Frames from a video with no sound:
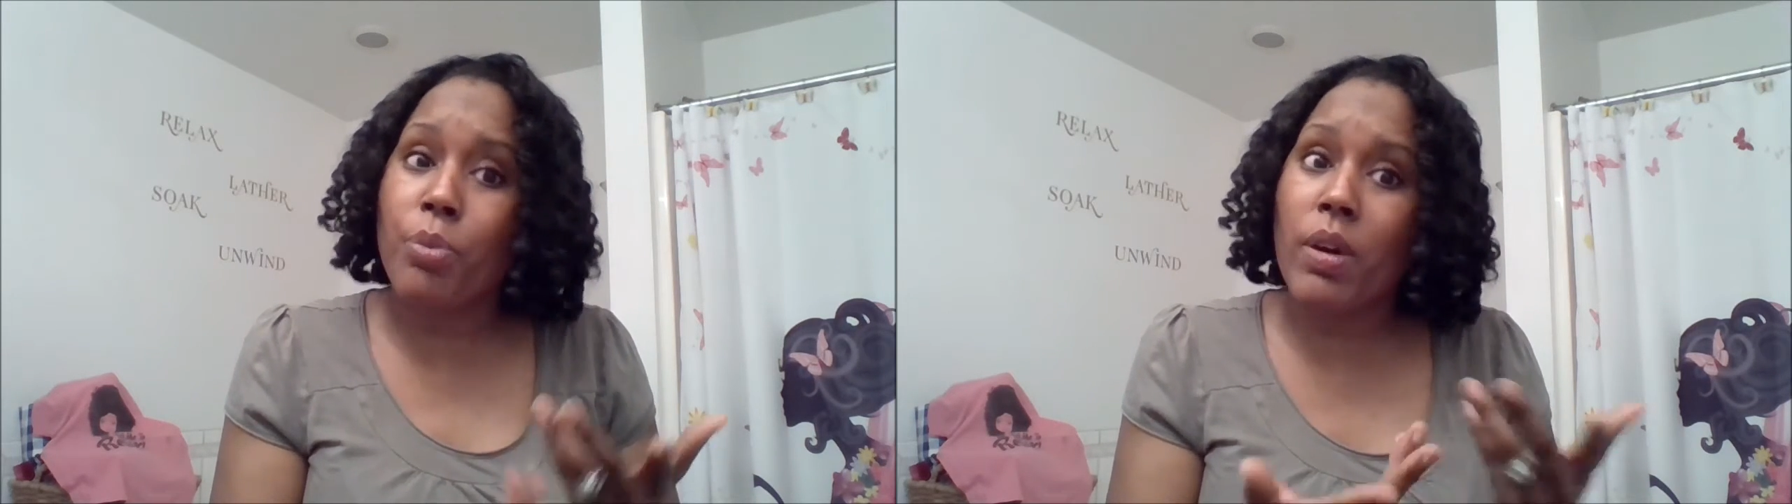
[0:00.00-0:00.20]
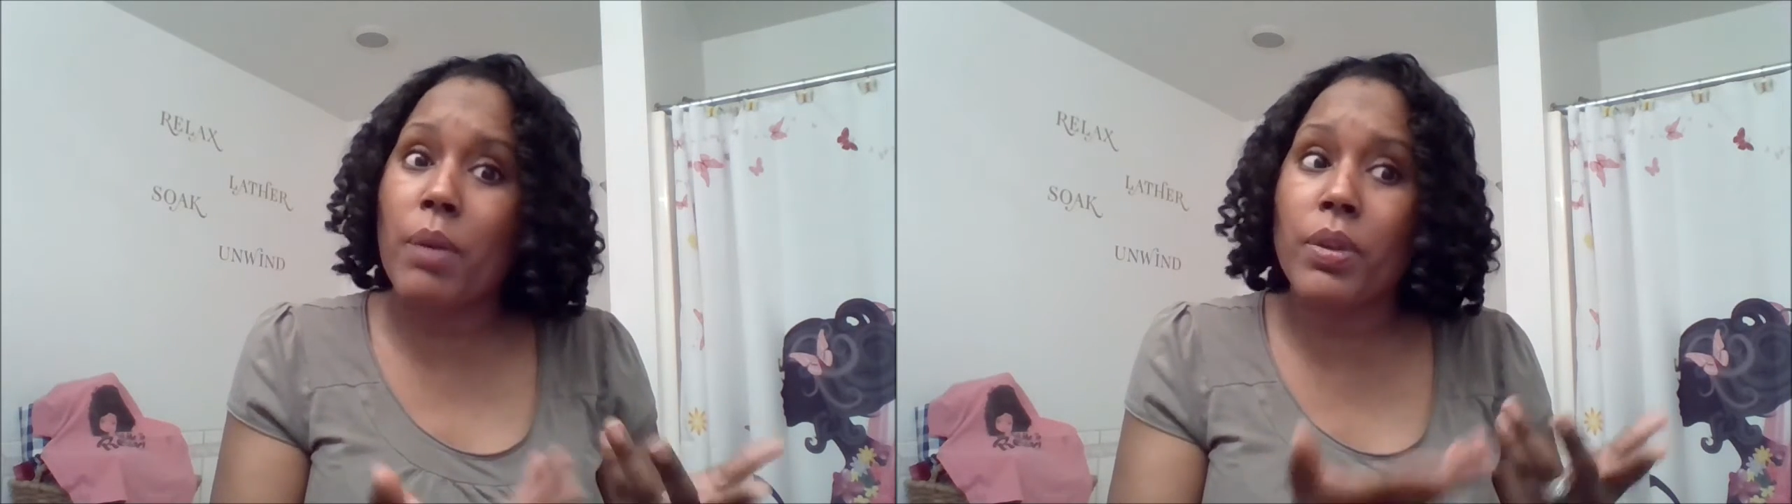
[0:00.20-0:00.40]

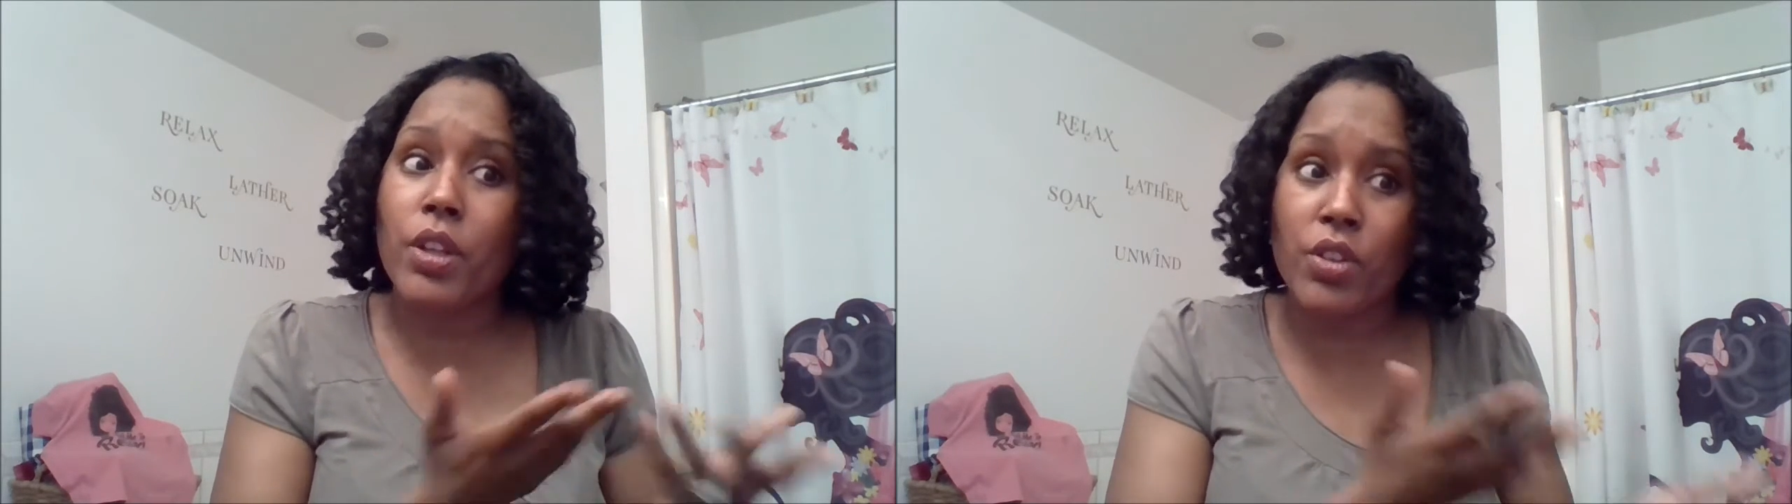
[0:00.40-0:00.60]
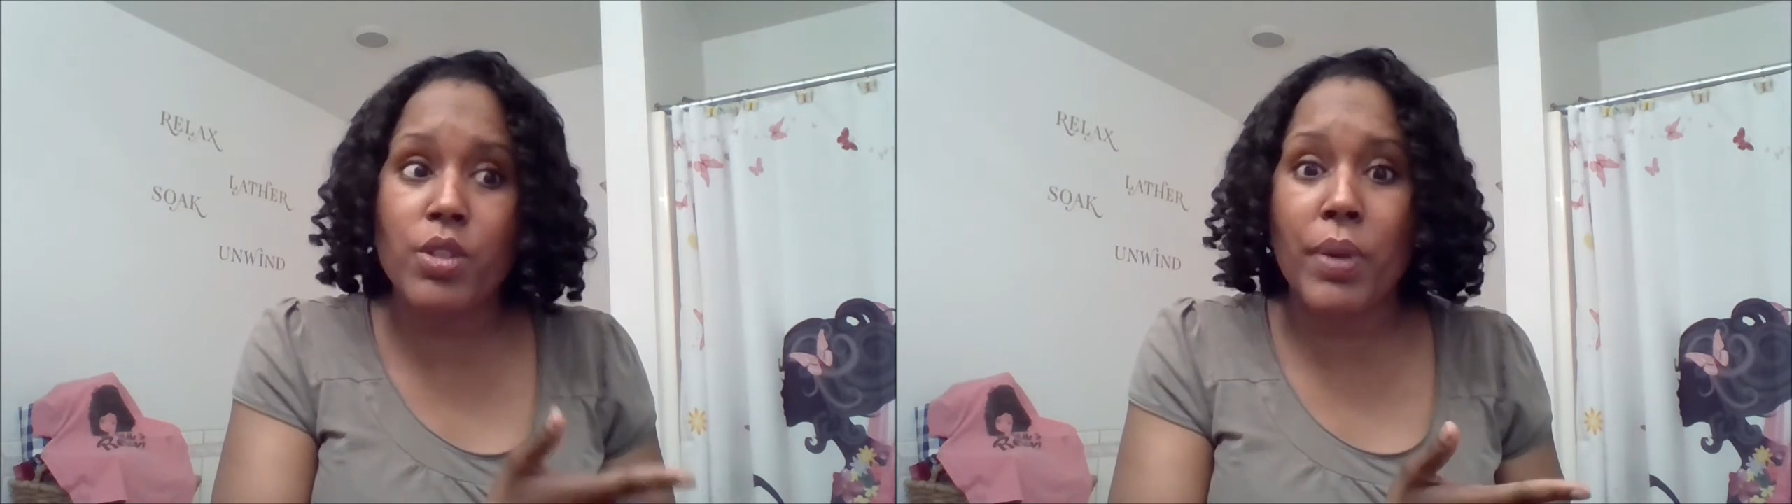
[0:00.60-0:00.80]
Probably
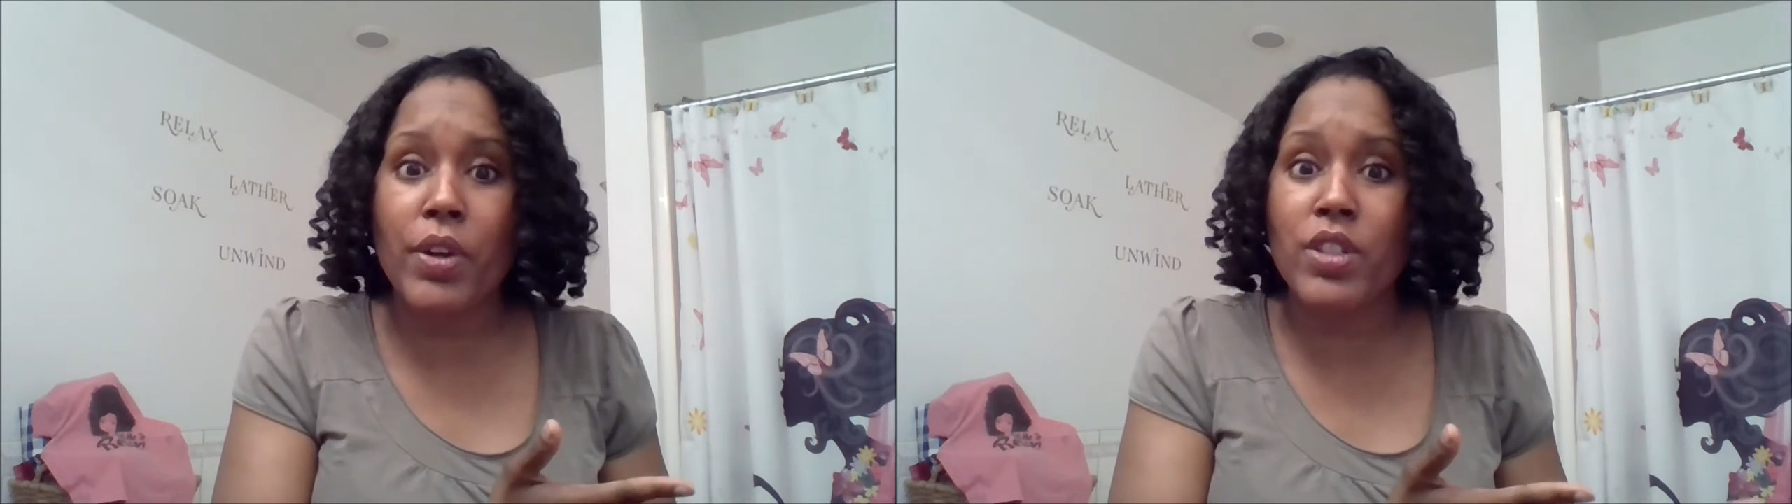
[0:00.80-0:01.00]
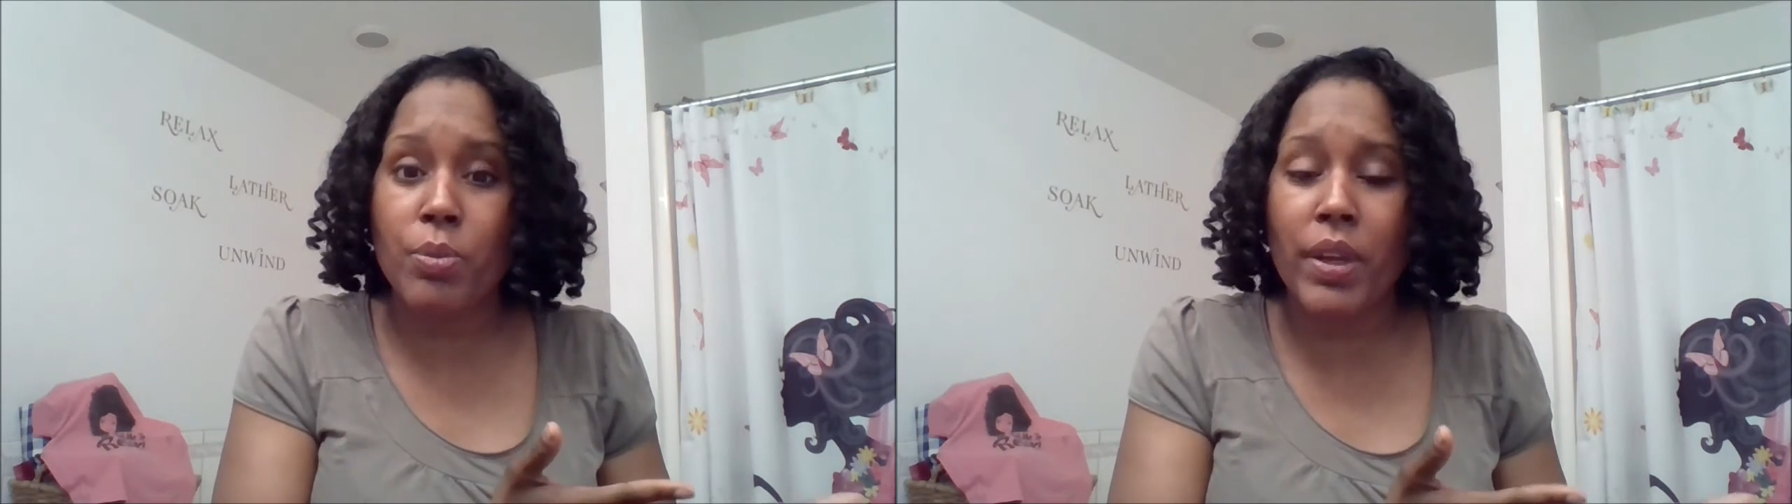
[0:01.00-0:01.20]
your
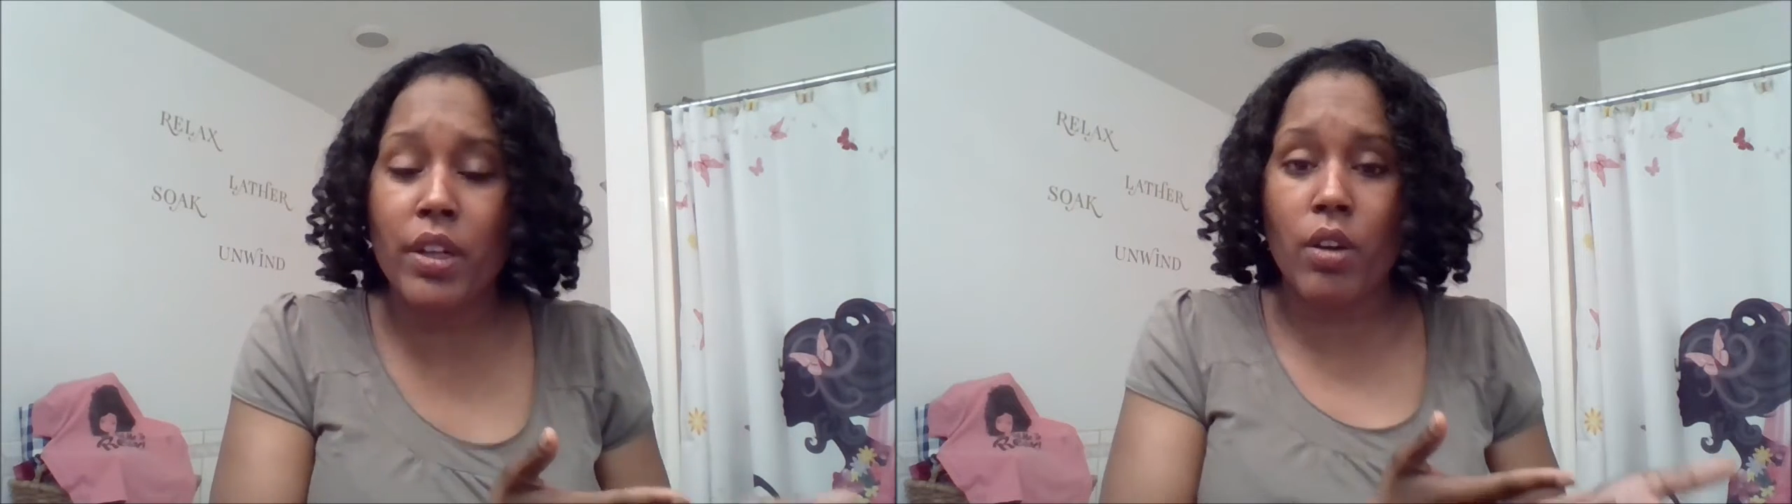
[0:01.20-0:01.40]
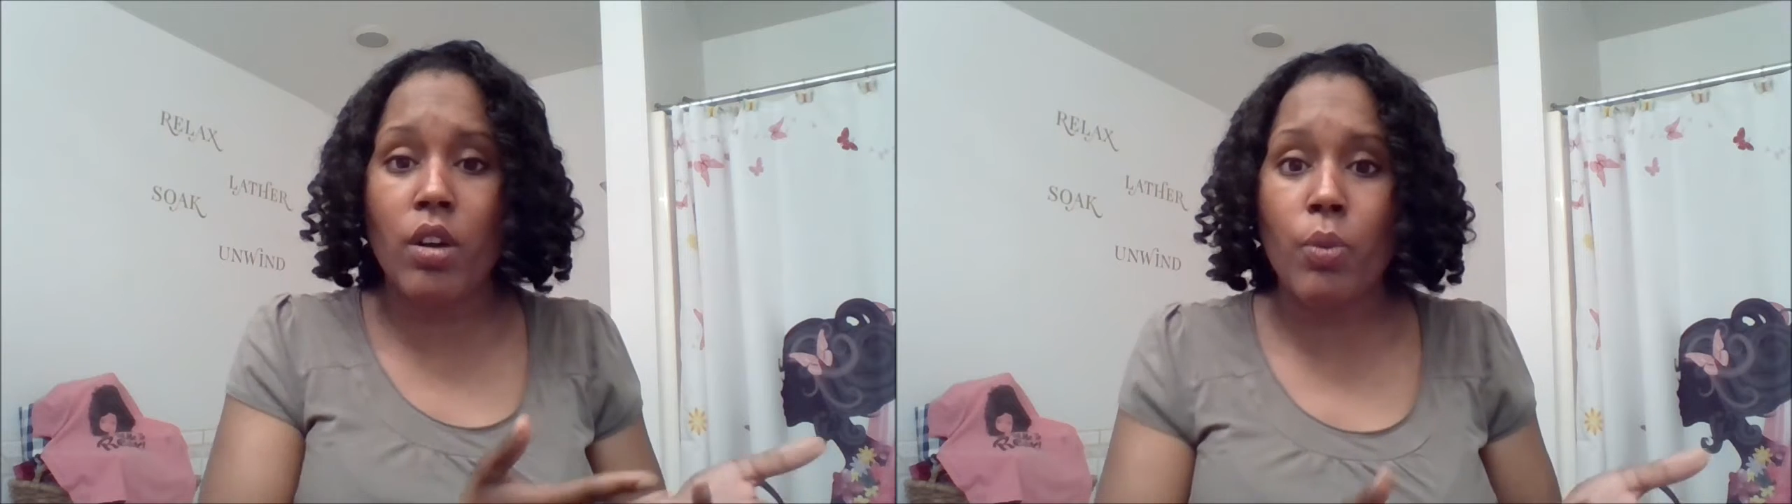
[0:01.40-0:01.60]
experience,
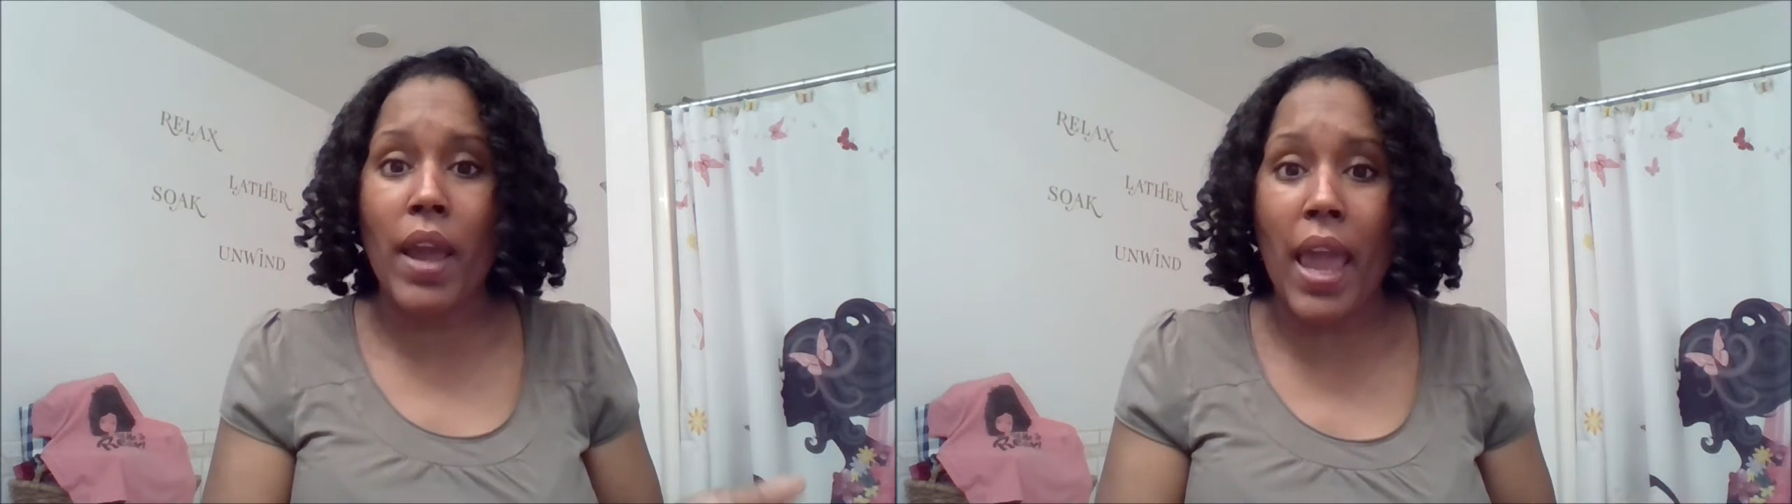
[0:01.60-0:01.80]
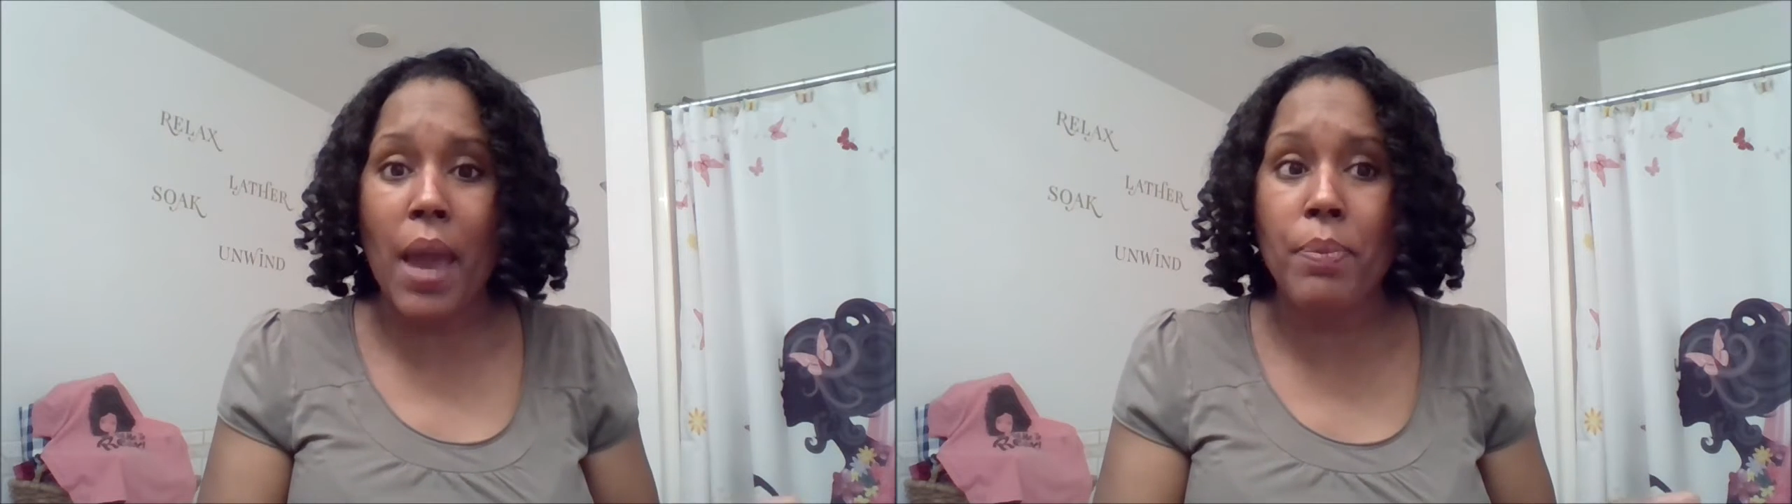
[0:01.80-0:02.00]
depending on what
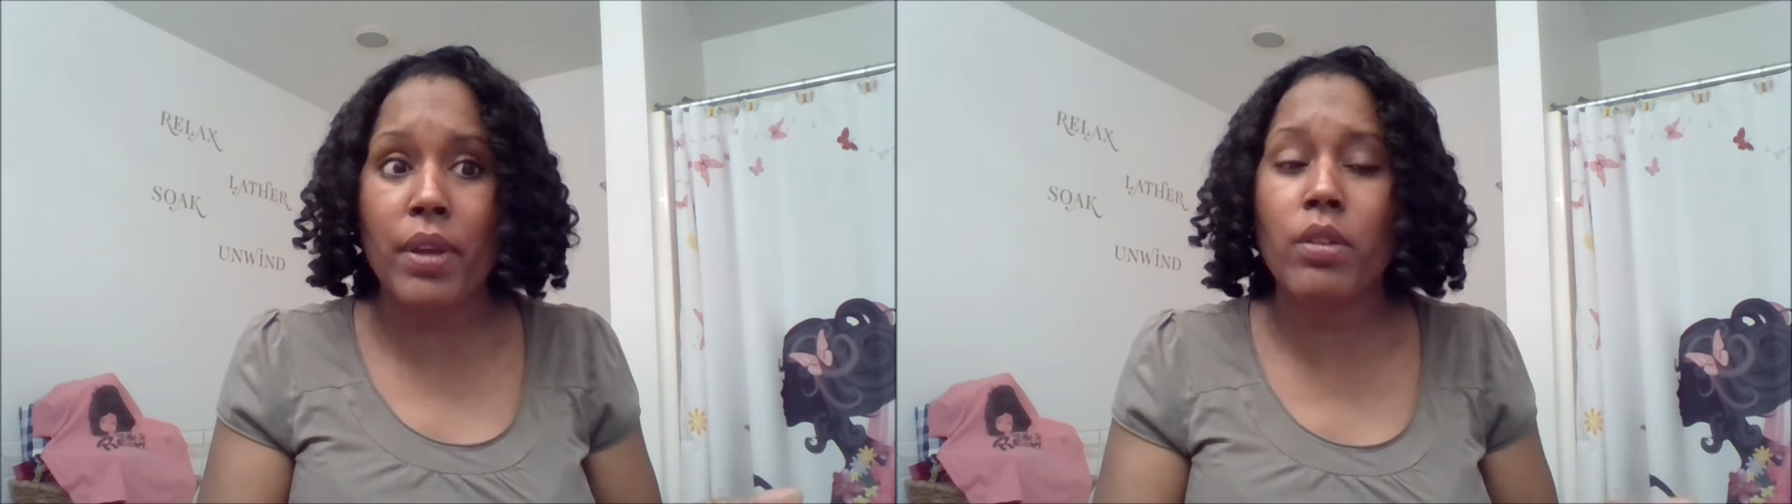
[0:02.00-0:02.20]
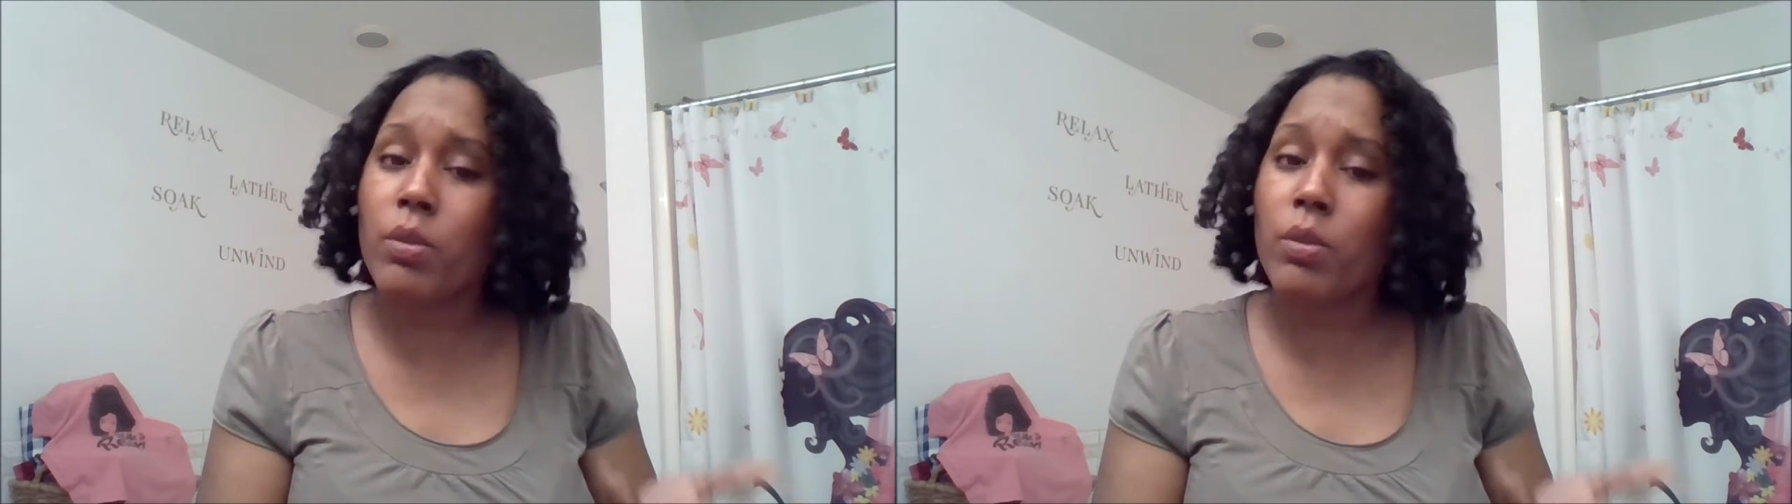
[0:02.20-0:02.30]
happened,